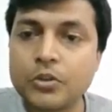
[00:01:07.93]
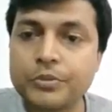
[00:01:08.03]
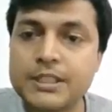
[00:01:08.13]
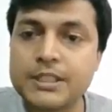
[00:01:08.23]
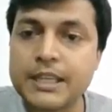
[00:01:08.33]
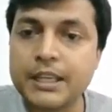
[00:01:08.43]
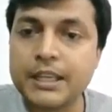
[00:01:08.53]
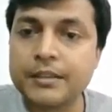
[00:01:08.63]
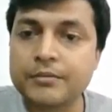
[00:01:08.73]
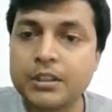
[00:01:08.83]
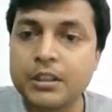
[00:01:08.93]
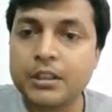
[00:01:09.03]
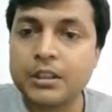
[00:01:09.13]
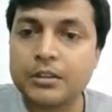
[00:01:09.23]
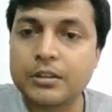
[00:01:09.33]
we say
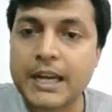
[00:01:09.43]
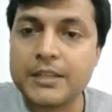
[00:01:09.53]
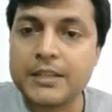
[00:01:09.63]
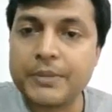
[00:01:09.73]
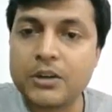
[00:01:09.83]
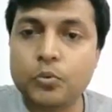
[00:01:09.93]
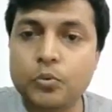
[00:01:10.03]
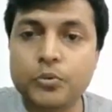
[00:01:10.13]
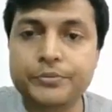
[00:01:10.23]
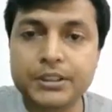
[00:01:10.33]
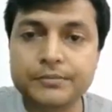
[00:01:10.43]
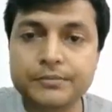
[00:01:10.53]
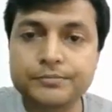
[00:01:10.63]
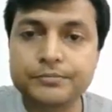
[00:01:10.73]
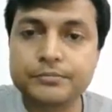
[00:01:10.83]
ripen ovary,
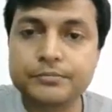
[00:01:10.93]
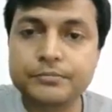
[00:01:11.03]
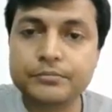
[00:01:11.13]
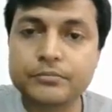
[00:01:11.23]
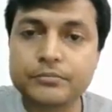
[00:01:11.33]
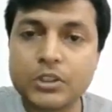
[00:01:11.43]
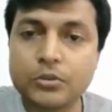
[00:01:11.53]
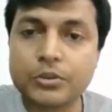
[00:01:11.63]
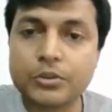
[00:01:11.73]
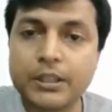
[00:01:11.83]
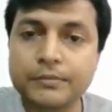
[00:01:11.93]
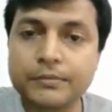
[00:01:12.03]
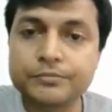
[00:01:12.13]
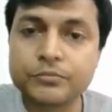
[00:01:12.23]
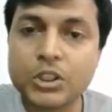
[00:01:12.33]
okay?
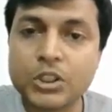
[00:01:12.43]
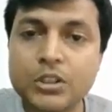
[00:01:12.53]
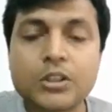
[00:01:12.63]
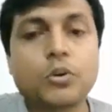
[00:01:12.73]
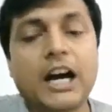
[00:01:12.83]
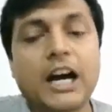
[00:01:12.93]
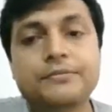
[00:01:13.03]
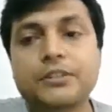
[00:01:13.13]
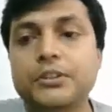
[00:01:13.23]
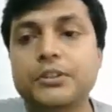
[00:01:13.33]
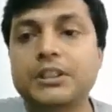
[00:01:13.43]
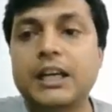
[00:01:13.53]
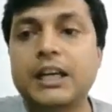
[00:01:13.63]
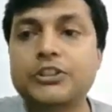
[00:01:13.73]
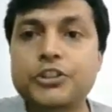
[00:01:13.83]
So after
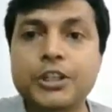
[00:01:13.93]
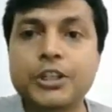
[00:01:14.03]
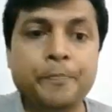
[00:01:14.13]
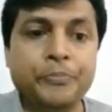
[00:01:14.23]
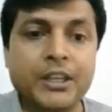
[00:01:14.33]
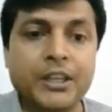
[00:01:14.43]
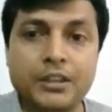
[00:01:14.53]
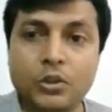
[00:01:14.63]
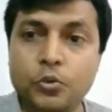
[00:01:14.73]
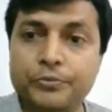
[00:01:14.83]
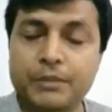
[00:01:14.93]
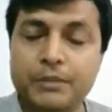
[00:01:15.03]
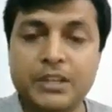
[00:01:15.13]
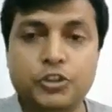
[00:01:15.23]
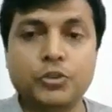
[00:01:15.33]
fertilization, the
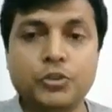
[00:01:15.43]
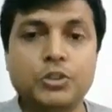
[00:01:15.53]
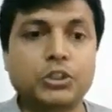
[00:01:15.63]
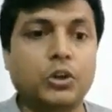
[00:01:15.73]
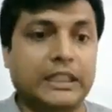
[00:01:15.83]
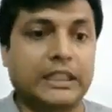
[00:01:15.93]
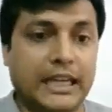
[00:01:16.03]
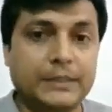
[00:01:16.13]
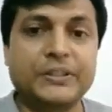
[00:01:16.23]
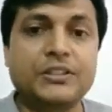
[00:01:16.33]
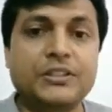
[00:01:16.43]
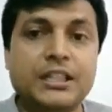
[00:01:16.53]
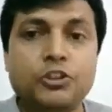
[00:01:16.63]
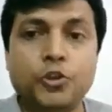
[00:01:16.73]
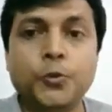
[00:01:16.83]
ovary matures or
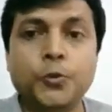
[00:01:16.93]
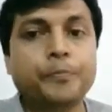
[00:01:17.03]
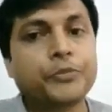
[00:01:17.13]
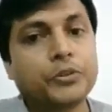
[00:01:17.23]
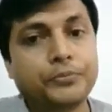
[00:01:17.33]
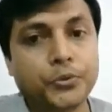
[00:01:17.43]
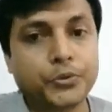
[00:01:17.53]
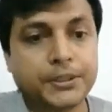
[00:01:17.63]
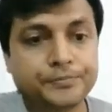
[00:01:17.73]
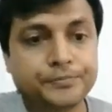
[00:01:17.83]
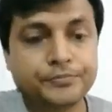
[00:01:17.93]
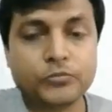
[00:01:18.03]
ripens into fruit.